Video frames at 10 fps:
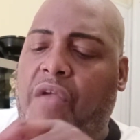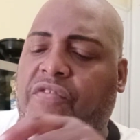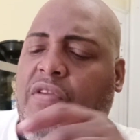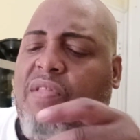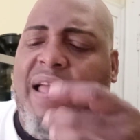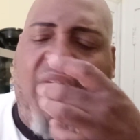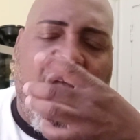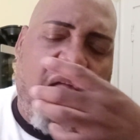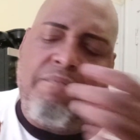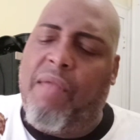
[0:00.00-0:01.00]
She's like
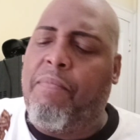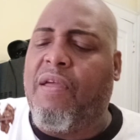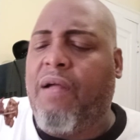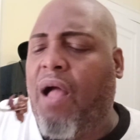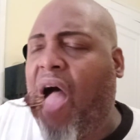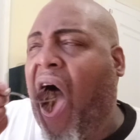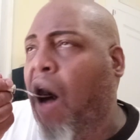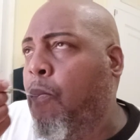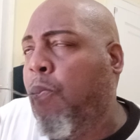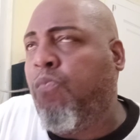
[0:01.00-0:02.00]
maybe a